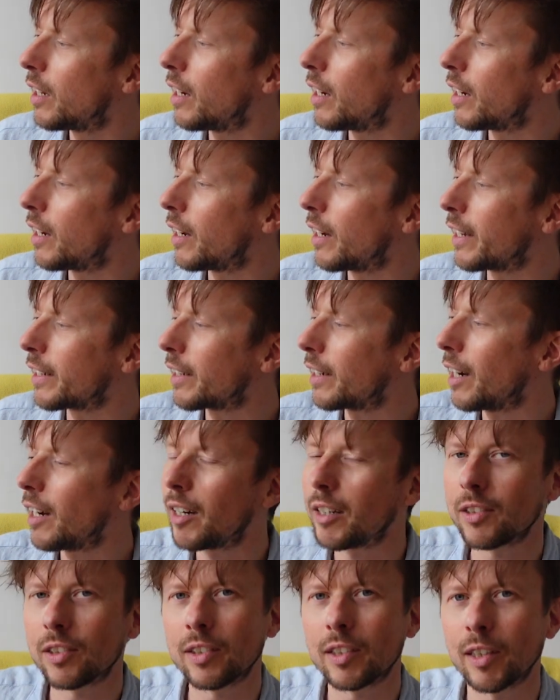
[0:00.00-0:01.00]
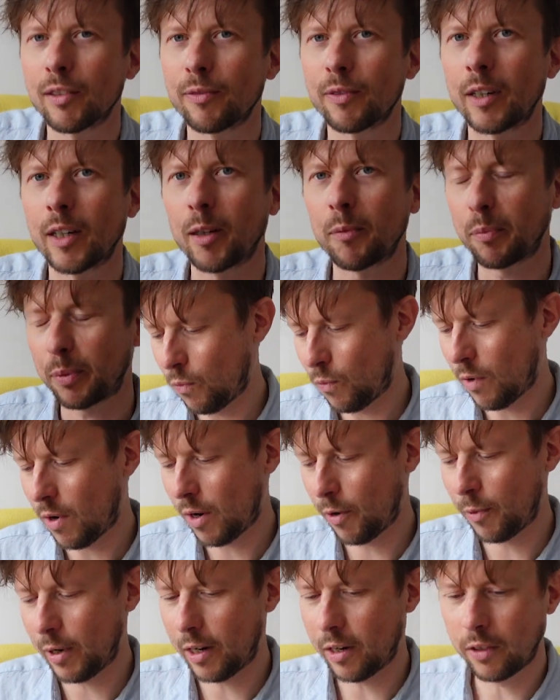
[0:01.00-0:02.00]
and cut stuff up.
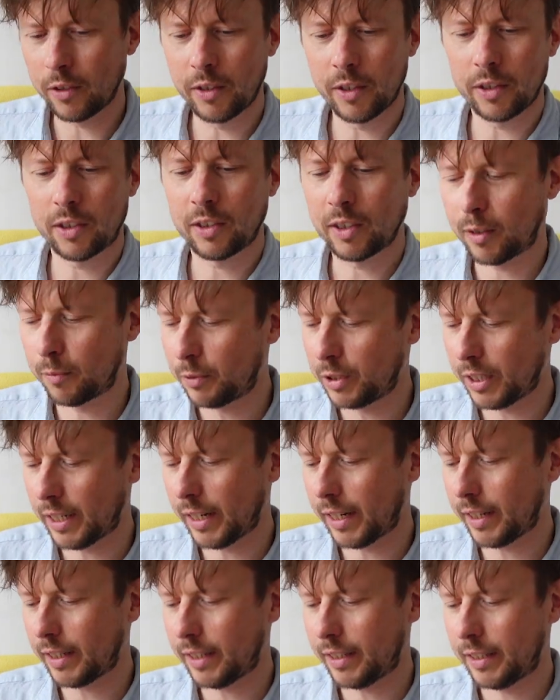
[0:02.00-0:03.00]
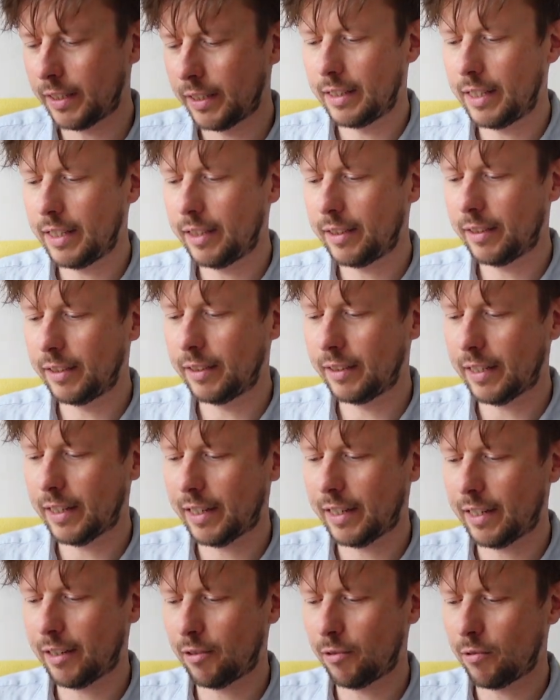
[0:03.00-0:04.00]
While we're on the subject, this is
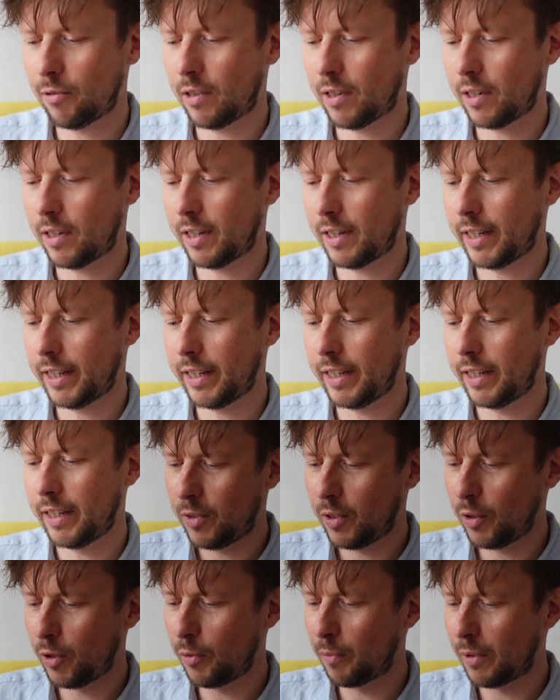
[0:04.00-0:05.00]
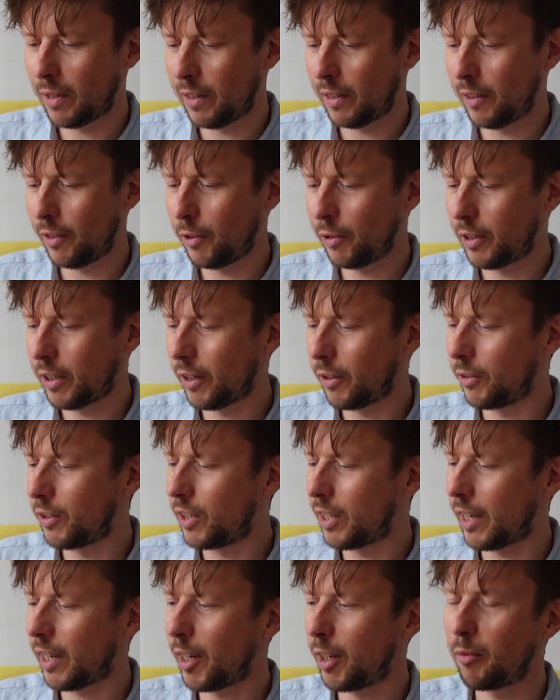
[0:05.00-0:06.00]
how I do my
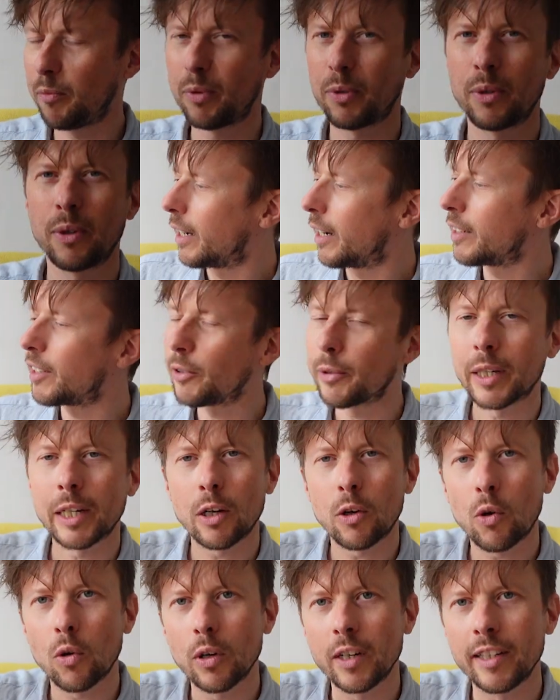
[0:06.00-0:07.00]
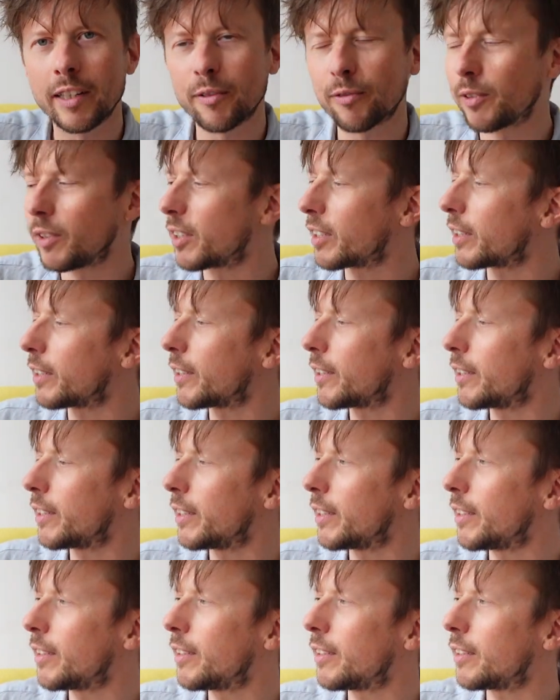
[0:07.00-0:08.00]
Leukotape. I do it all in different
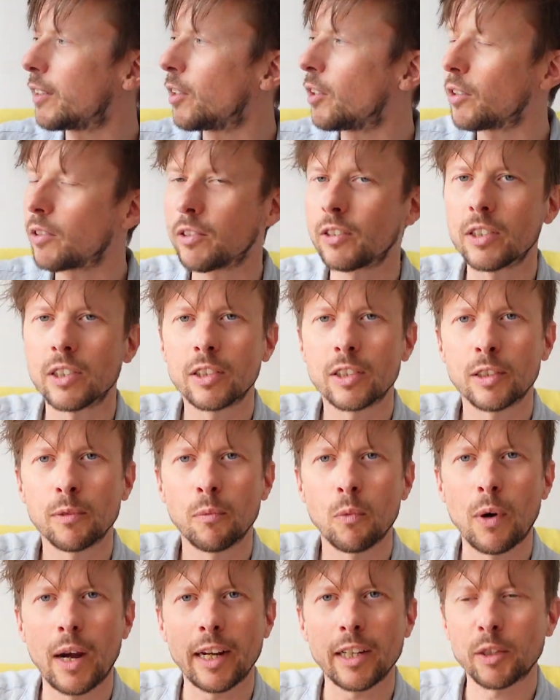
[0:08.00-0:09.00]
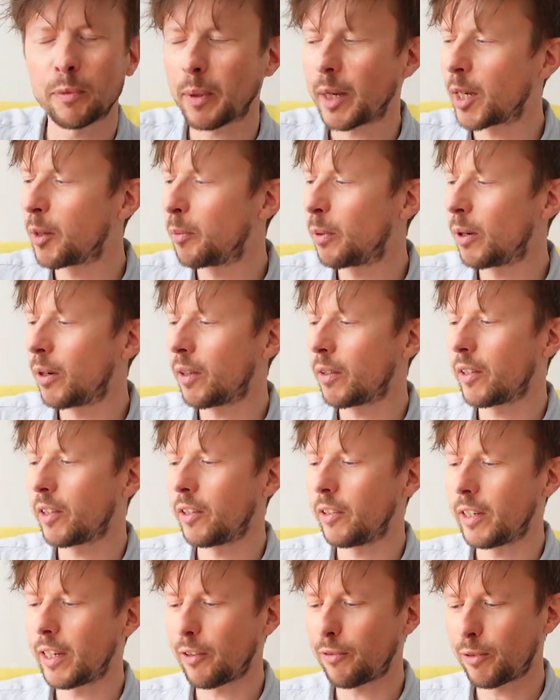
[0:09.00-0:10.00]
sizes on just some wax paper that
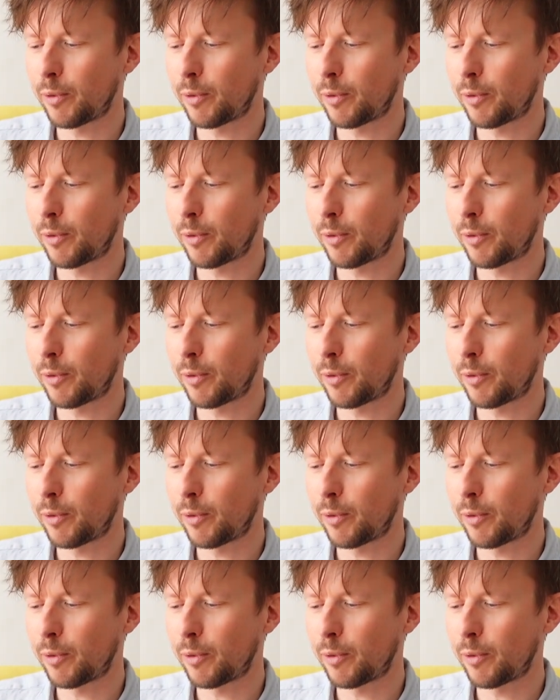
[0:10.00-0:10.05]
you get